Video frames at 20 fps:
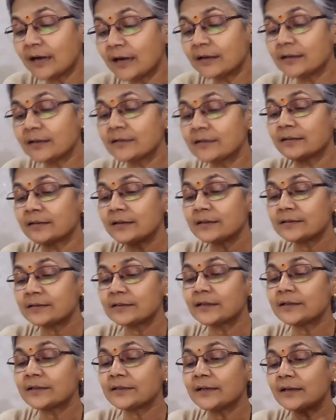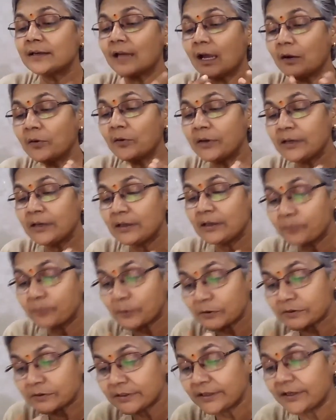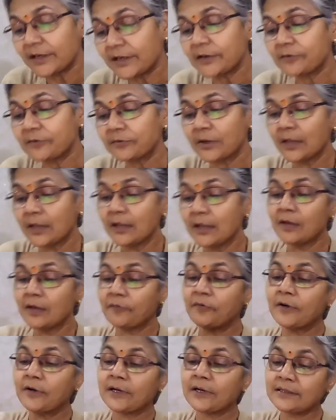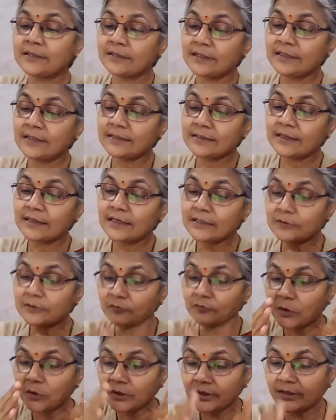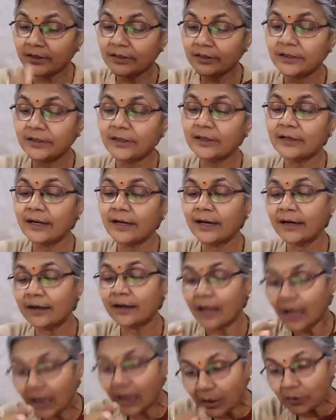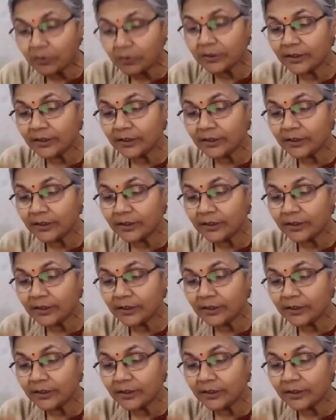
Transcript: his research and how he proceeded for his research, what he did and how